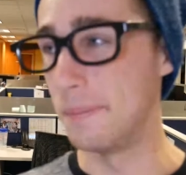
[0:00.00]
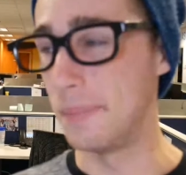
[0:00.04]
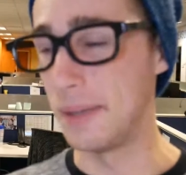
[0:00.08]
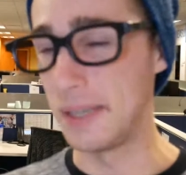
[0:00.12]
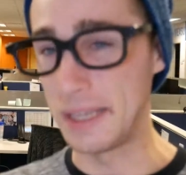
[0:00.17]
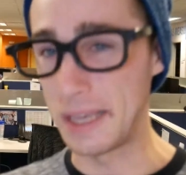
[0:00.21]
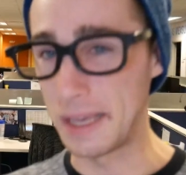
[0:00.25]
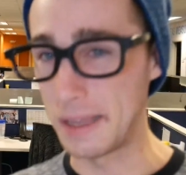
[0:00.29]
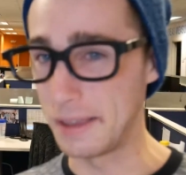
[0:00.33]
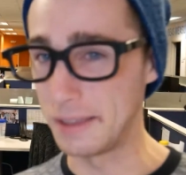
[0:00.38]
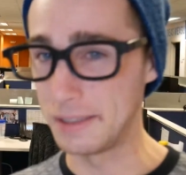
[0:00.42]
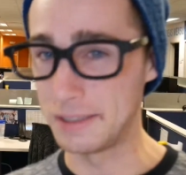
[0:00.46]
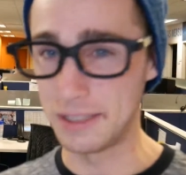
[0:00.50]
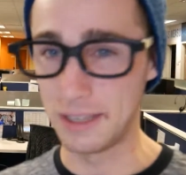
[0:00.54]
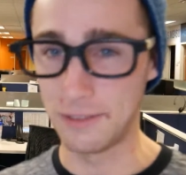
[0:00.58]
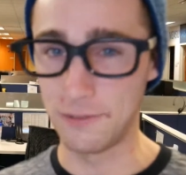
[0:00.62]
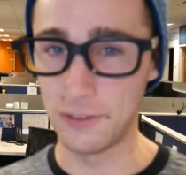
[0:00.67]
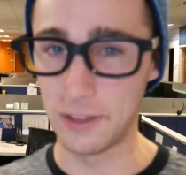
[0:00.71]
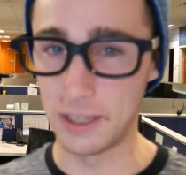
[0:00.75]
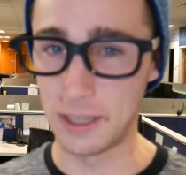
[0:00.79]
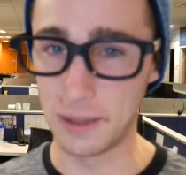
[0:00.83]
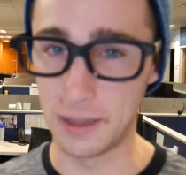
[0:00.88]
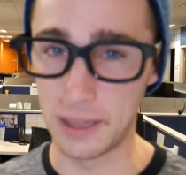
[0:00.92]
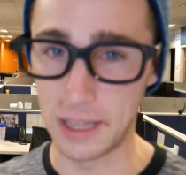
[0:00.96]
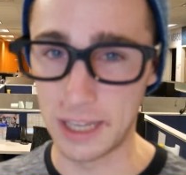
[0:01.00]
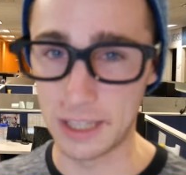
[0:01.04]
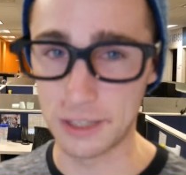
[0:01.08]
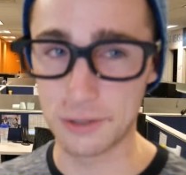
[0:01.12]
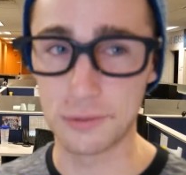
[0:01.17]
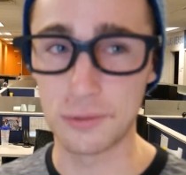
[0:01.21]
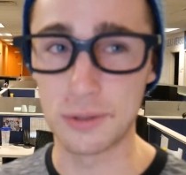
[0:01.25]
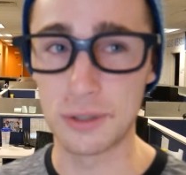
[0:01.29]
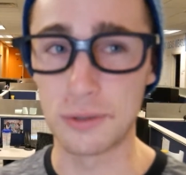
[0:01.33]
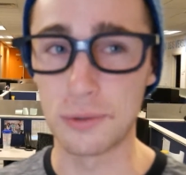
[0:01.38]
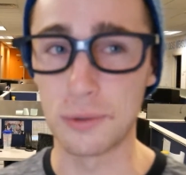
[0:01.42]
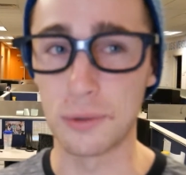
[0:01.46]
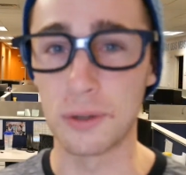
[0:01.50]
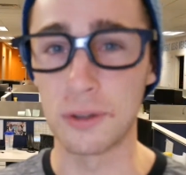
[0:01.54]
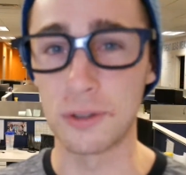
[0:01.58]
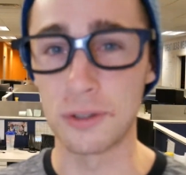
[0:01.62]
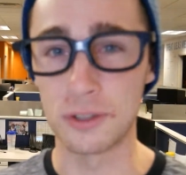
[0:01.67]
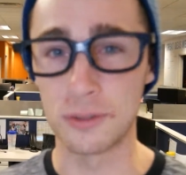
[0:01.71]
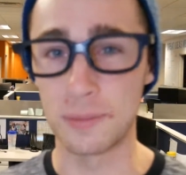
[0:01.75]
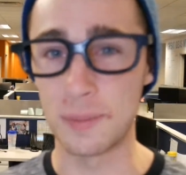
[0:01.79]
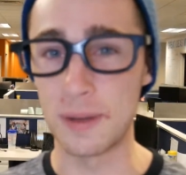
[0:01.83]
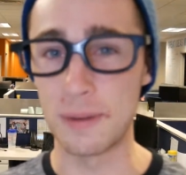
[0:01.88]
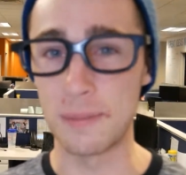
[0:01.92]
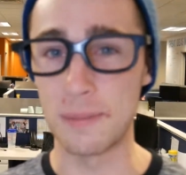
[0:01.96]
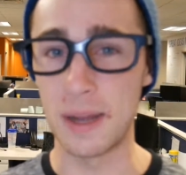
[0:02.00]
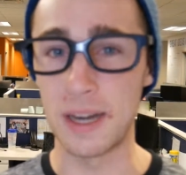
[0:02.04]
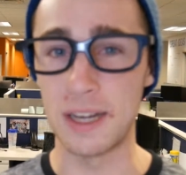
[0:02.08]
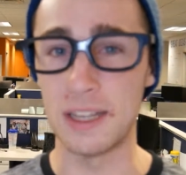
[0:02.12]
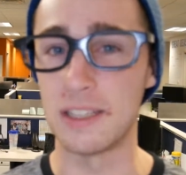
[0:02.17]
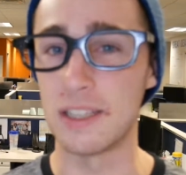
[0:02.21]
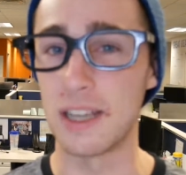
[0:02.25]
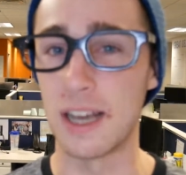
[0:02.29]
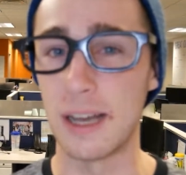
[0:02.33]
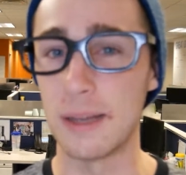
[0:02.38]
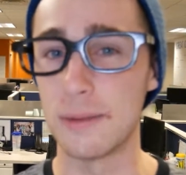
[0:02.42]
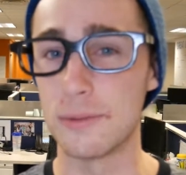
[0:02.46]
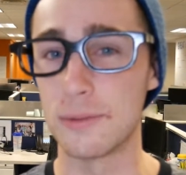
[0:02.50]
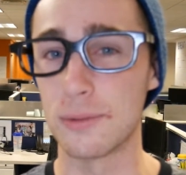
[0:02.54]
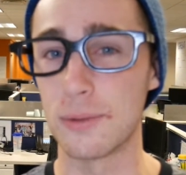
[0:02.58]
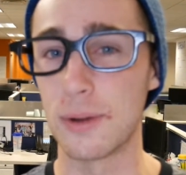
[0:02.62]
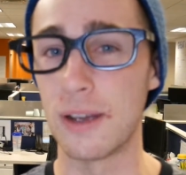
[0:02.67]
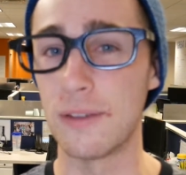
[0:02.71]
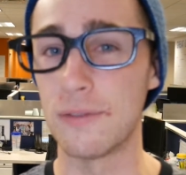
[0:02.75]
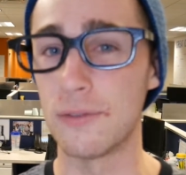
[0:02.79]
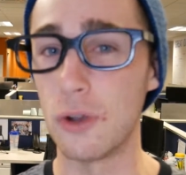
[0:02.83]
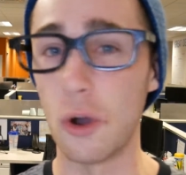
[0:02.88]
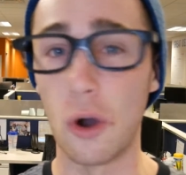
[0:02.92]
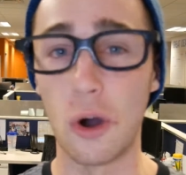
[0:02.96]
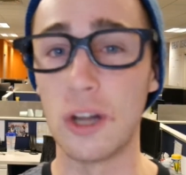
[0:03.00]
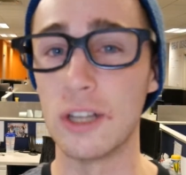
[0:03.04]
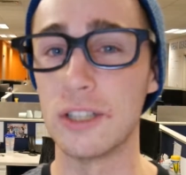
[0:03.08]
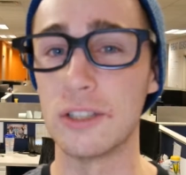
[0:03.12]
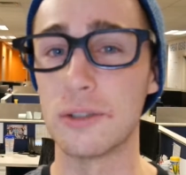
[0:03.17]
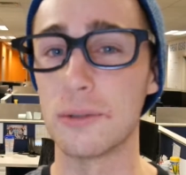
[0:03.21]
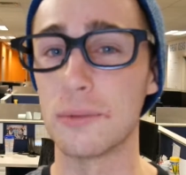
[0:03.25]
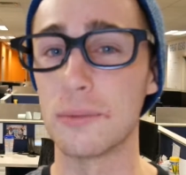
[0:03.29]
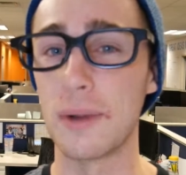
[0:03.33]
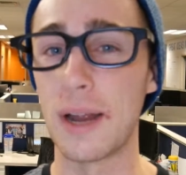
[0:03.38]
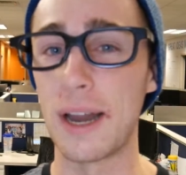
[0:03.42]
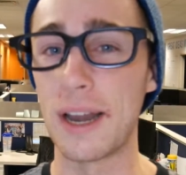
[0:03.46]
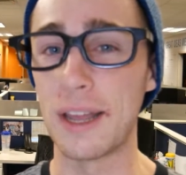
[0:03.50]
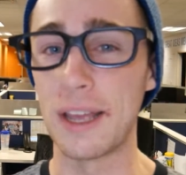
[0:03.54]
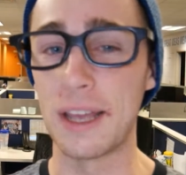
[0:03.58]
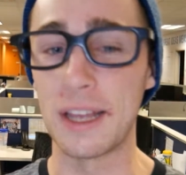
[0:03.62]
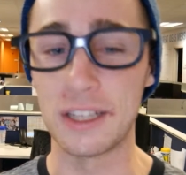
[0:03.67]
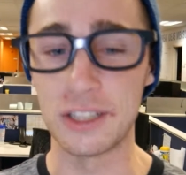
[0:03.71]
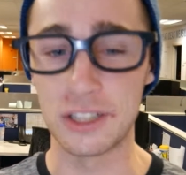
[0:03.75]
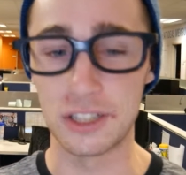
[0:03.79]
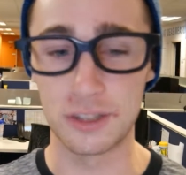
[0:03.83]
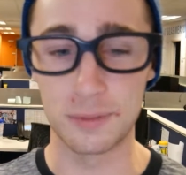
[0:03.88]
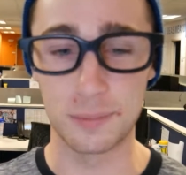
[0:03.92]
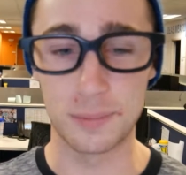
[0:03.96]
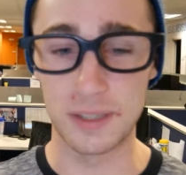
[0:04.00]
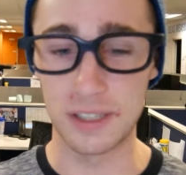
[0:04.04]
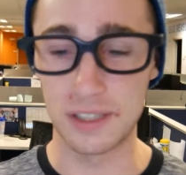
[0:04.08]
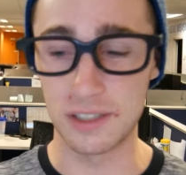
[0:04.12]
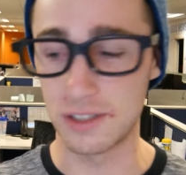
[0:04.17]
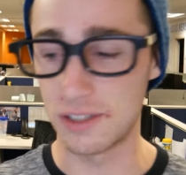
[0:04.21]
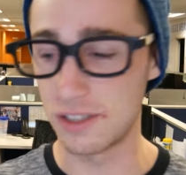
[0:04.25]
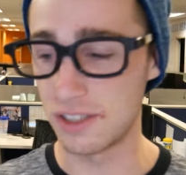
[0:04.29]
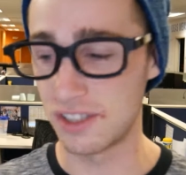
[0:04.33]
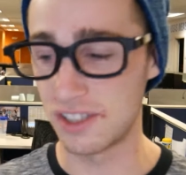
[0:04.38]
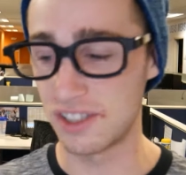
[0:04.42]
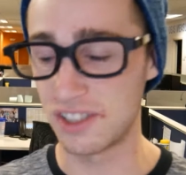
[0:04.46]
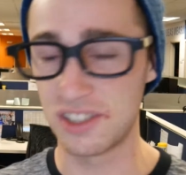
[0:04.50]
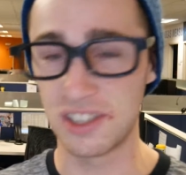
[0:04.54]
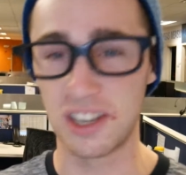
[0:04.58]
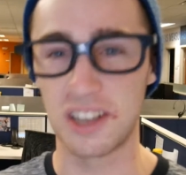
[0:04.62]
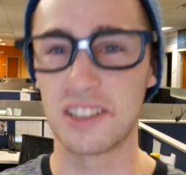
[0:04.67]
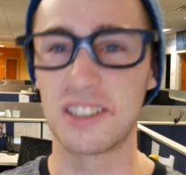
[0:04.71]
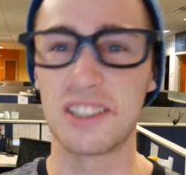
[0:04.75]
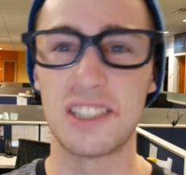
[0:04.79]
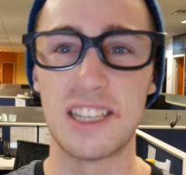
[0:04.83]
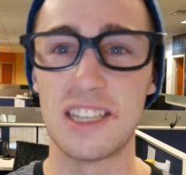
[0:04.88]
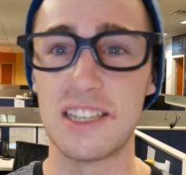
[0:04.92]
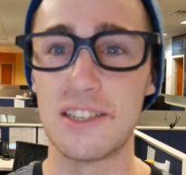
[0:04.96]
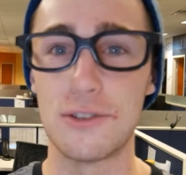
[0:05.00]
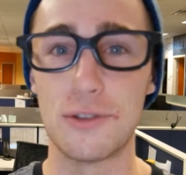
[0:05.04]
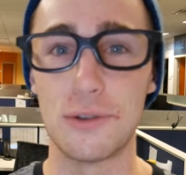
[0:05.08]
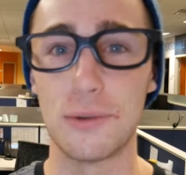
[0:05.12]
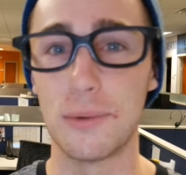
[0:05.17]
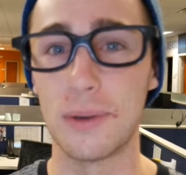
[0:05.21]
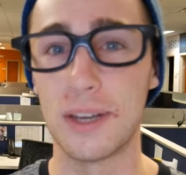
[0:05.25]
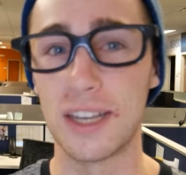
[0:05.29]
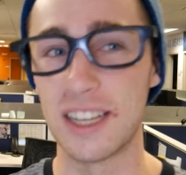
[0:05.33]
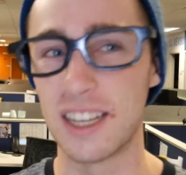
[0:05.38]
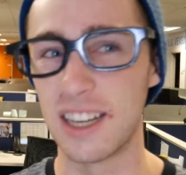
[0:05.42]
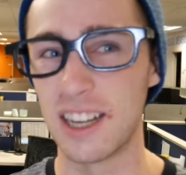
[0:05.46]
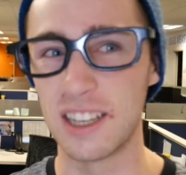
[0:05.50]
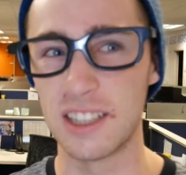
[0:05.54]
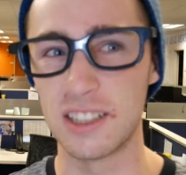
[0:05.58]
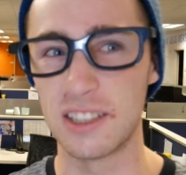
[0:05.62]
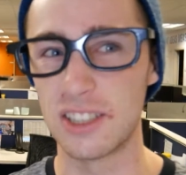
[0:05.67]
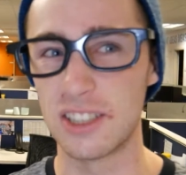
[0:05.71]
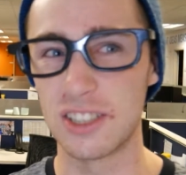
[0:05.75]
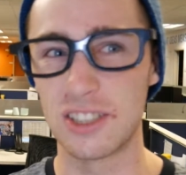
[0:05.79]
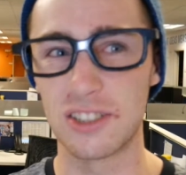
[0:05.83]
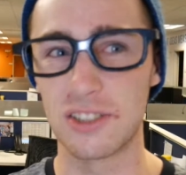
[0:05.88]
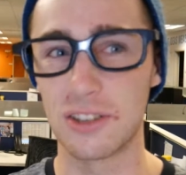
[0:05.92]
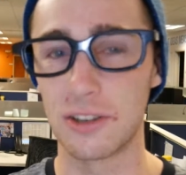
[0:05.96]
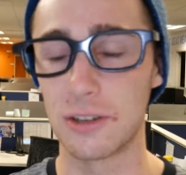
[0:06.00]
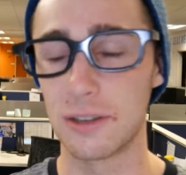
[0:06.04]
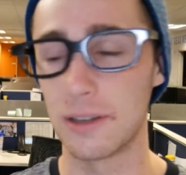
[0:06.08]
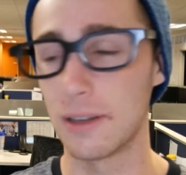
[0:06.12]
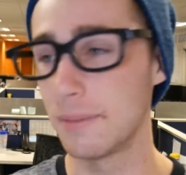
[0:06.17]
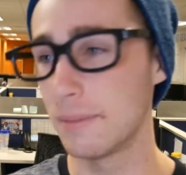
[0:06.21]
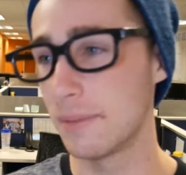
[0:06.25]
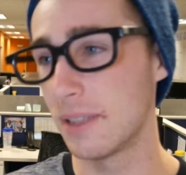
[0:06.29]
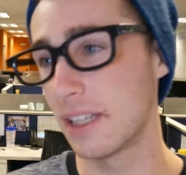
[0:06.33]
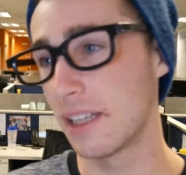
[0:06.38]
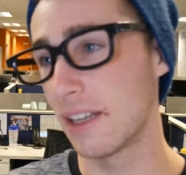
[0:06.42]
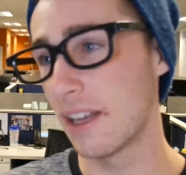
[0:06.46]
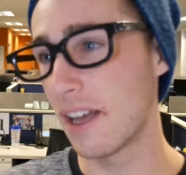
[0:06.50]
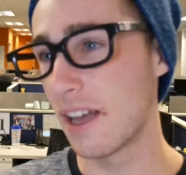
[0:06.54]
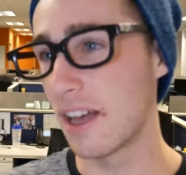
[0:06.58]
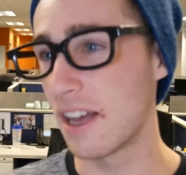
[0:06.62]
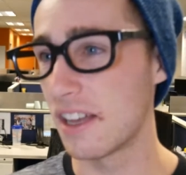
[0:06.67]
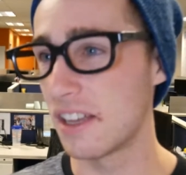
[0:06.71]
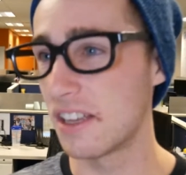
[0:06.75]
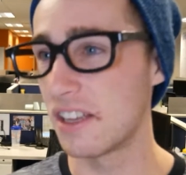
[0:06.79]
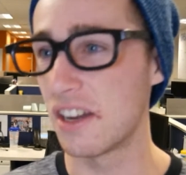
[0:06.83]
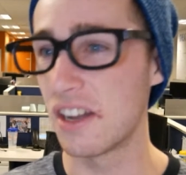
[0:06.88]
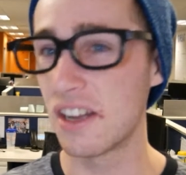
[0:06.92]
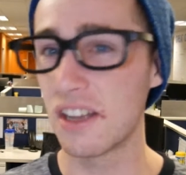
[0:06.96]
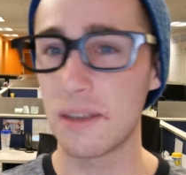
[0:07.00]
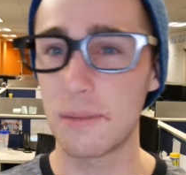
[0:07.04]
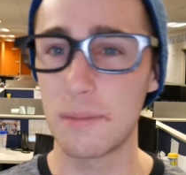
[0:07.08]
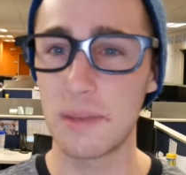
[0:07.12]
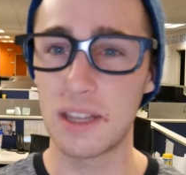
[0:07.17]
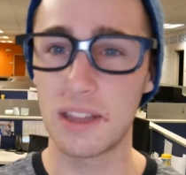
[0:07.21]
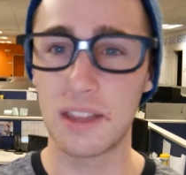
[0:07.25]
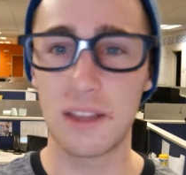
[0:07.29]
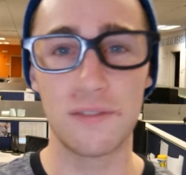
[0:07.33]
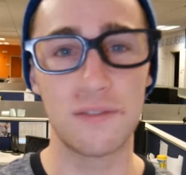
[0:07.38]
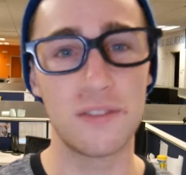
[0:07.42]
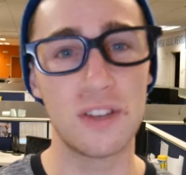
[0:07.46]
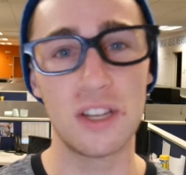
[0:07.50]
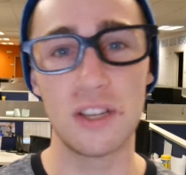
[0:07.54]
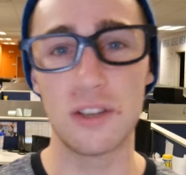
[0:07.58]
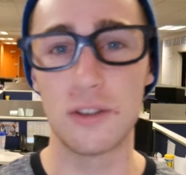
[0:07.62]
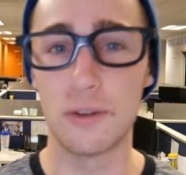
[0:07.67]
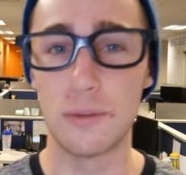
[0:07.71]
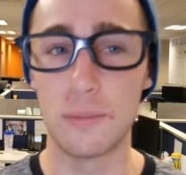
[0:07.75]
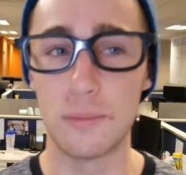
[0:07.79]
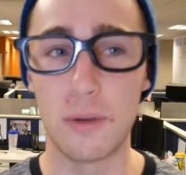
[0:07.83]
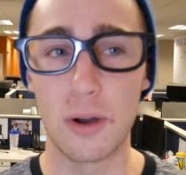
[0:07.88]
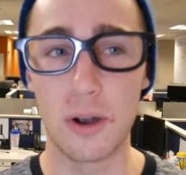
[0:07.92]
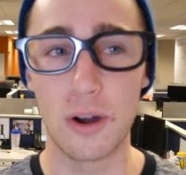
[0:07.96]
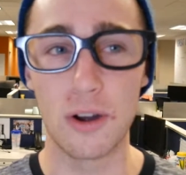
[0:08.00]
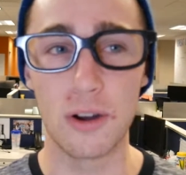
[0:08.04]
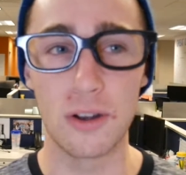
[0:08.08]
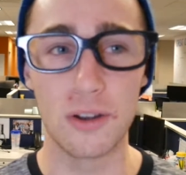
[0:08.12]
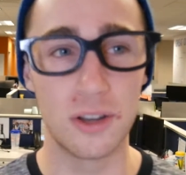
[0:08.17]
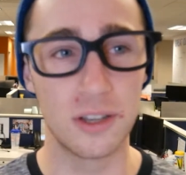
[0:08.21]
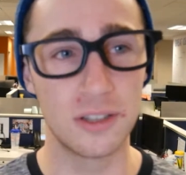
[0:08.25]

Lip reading: But yeah, that's definitely a last resort. There's been many times where I've gone to Reddit and just been sucked into it, and I just started, I'm like, you know, I can make that video tomorrow.